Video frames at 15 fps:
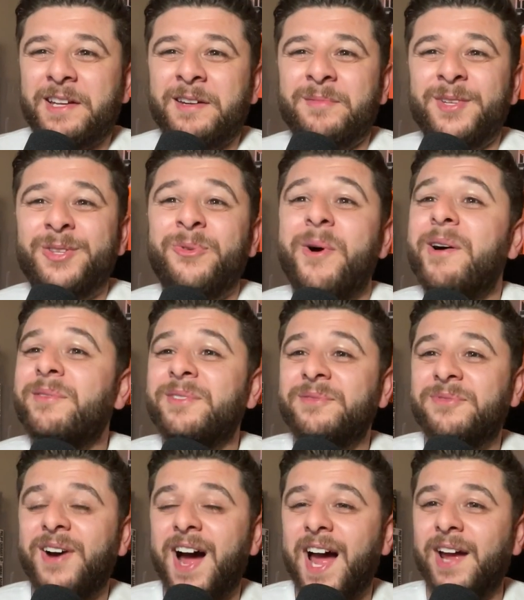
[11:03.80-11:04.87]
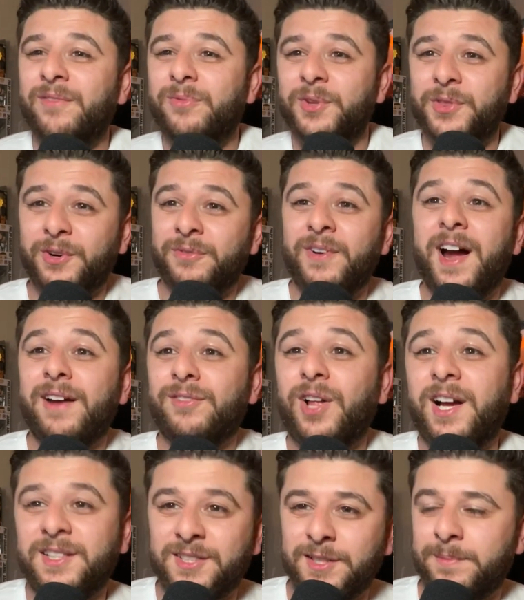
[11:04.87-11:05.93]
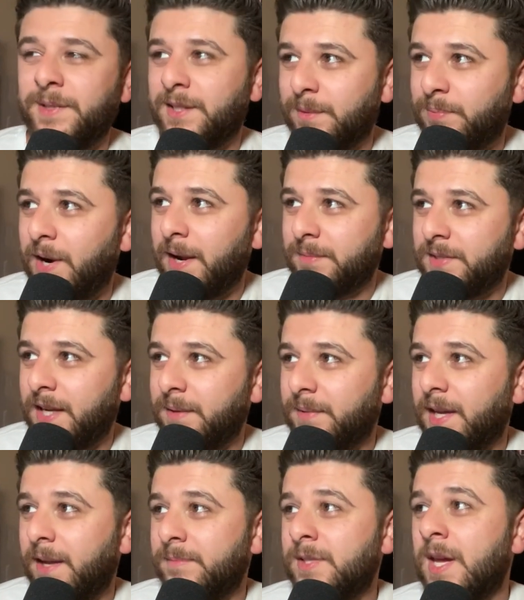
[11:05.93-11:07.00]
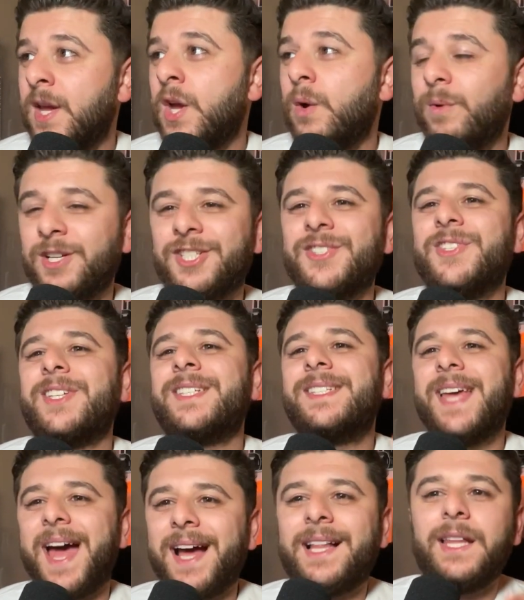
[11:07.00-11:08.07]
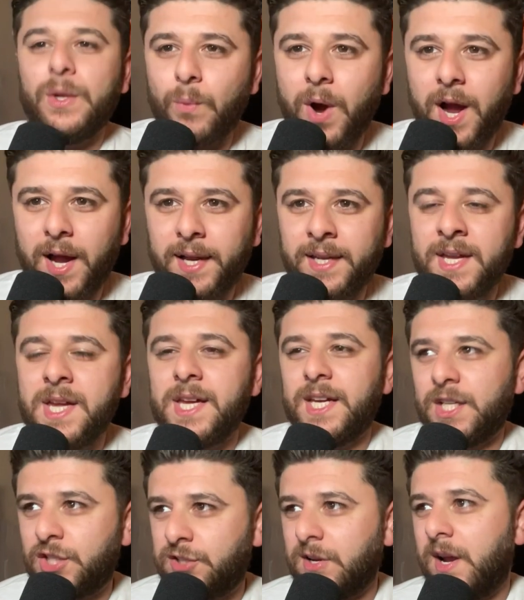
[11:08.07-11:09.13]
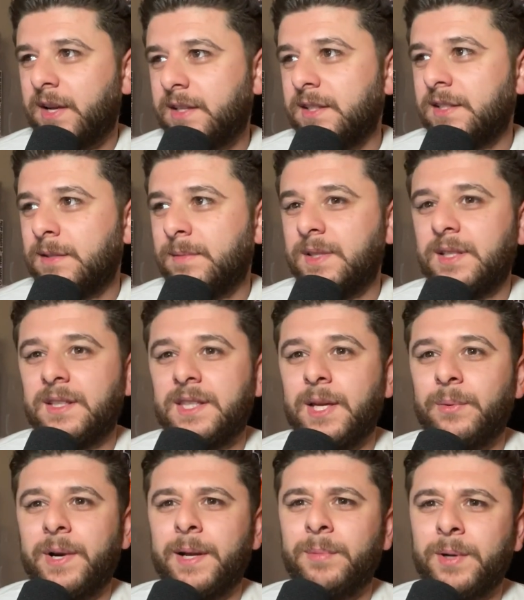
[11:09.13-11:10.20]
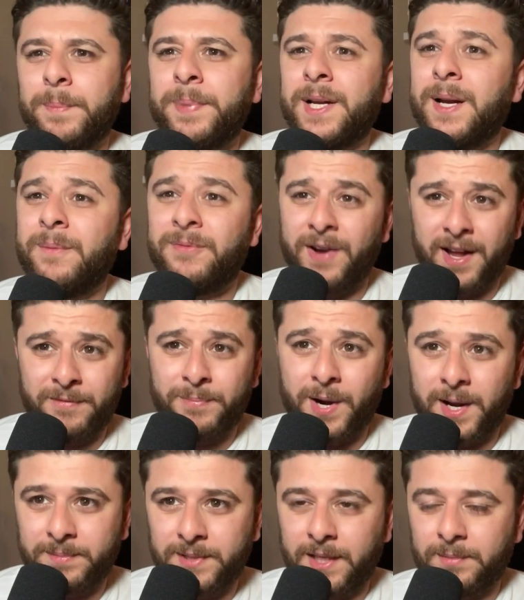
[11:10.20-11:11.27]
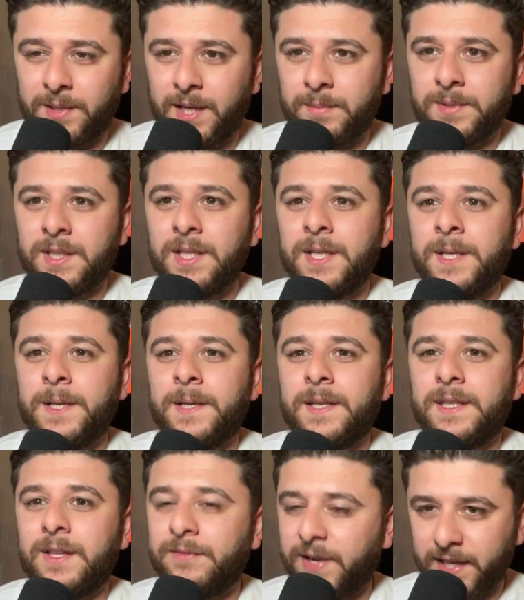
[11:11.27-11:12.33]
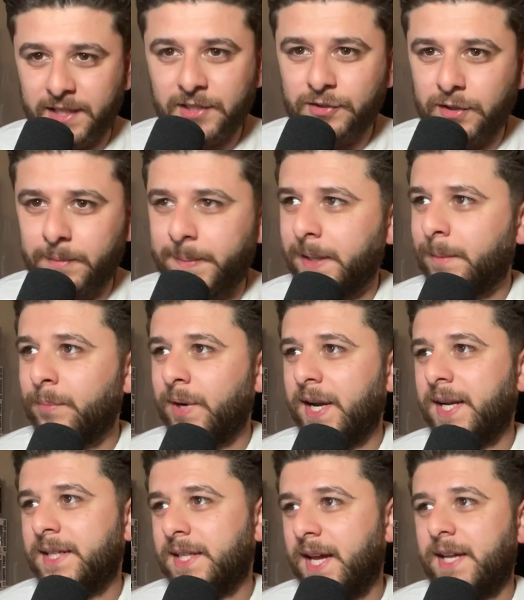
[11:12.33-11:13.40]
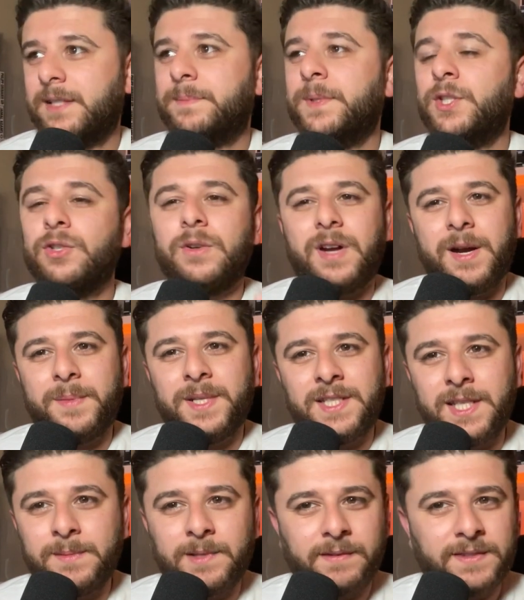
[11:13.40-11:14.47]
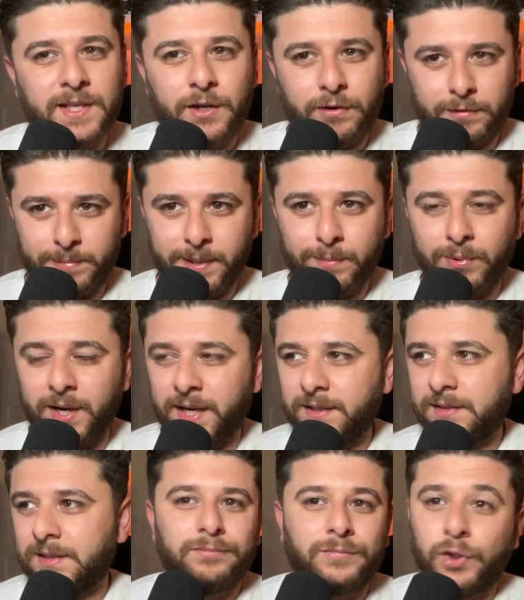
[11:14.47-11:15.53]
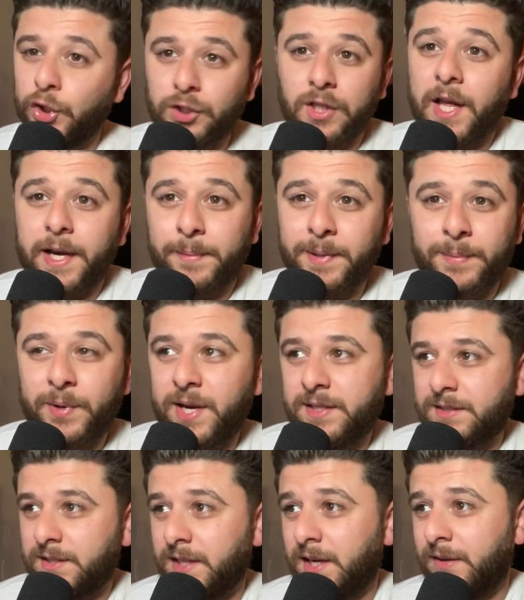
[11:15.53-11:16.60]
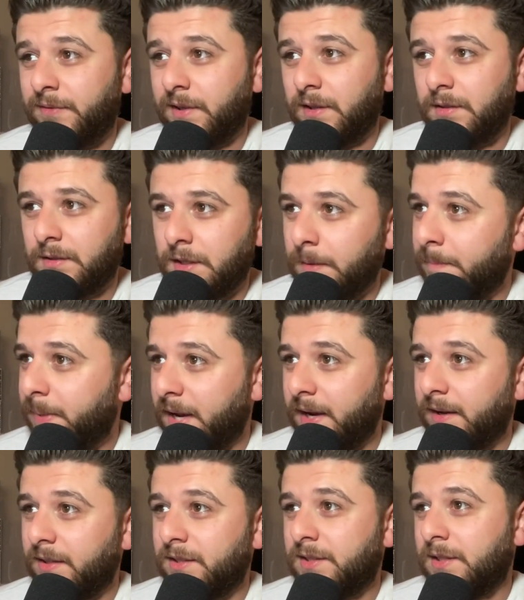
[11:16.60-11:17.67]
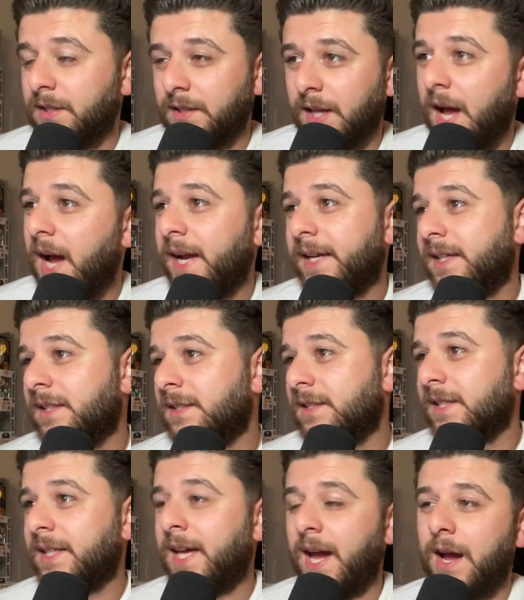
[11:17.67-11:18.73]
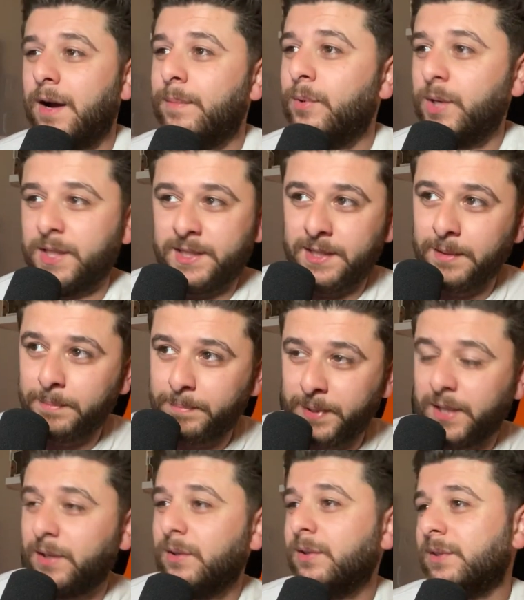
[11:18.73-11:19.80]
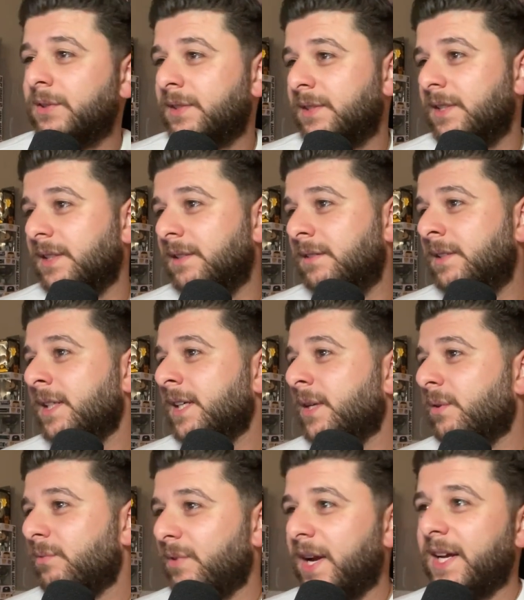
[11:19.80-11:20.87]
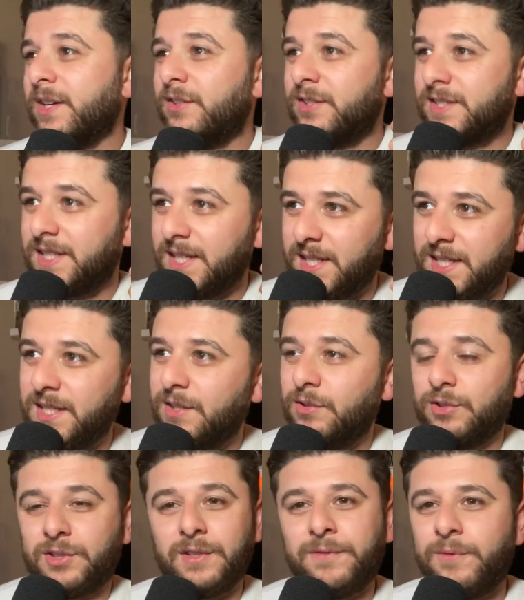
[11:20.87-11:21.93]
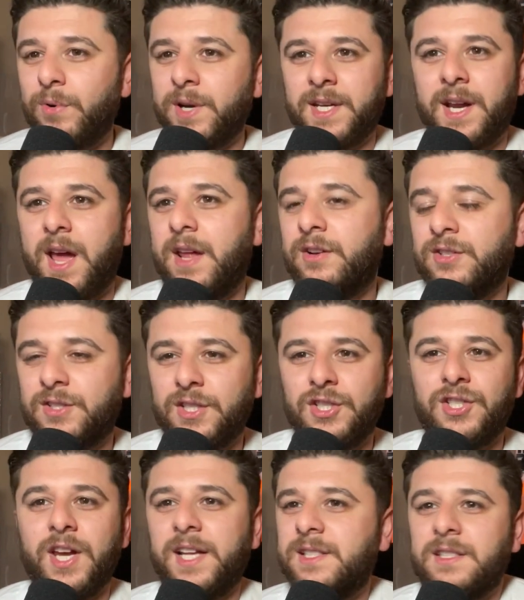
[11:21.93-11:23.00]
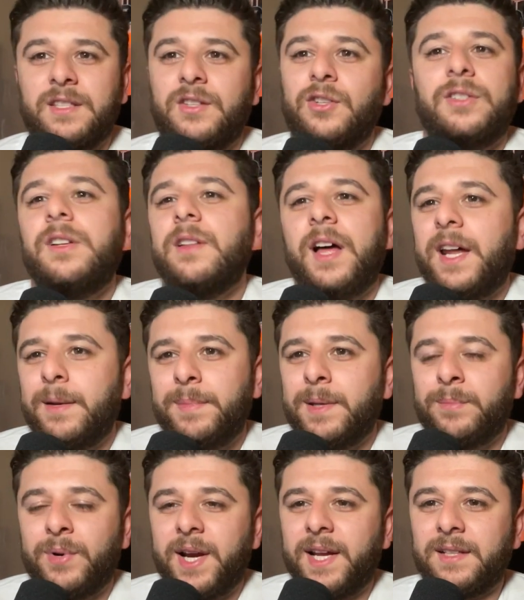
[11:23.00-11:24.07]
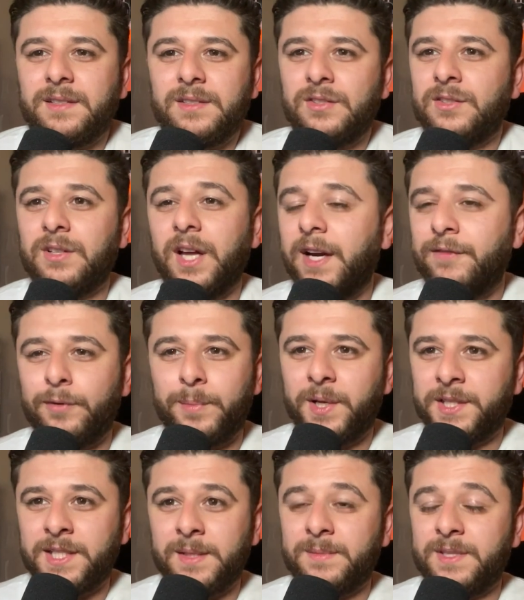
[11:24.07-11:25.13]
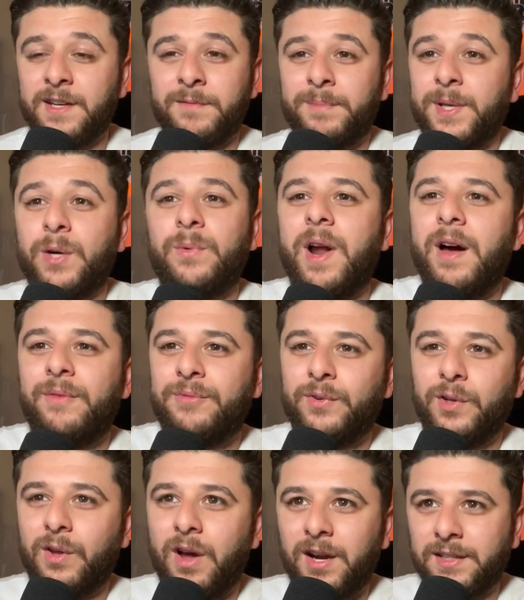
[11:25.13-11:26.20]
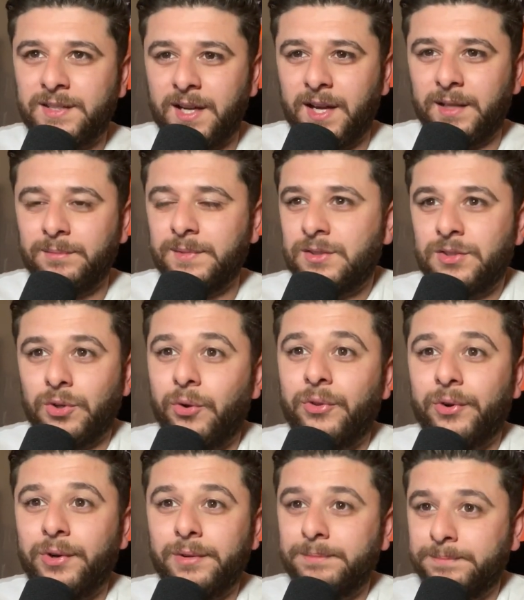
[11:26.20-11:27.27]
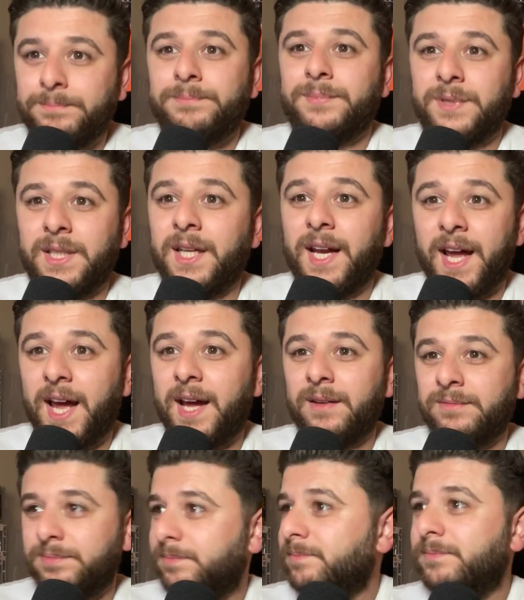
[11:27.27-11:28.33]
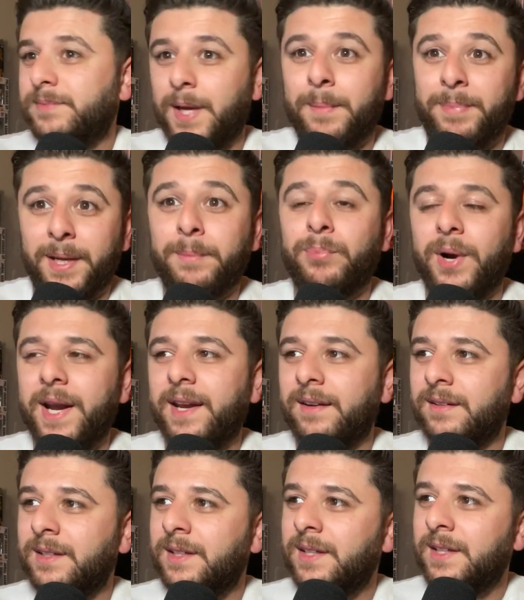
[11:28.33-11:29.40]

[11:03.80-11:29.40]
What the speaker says: going to be 12-5 with their five losses being the primetime games, which is exactly why it's shocking to me that they were able to pick up five primetime games. The Vikings are a big brand, yes, but do you know how many teams I've said are a big brand? There's a lot of big brands in the NFL. The Bears, the Lions, the Cowboys, the Bills, the Raiders, the Eagles, the 49ers, the Jets. There's a lot of big brands. There's a lot of football teams that have been around for a long time, so they're going to have a big brand.